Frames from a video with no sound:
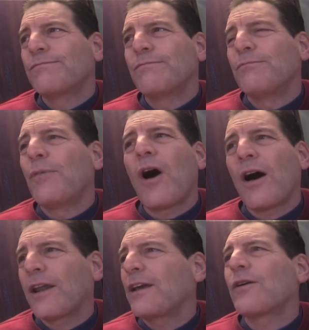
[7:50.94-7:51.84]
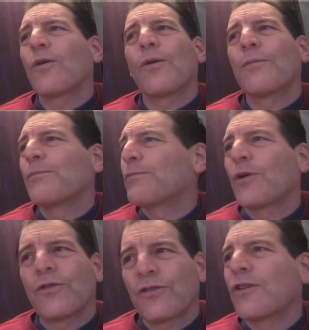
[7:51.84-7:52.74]
body or
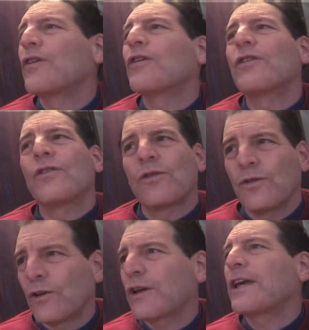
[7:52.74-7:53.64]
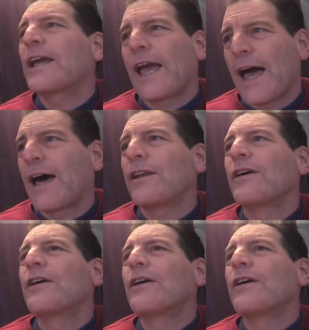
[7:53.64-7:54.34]
person looking at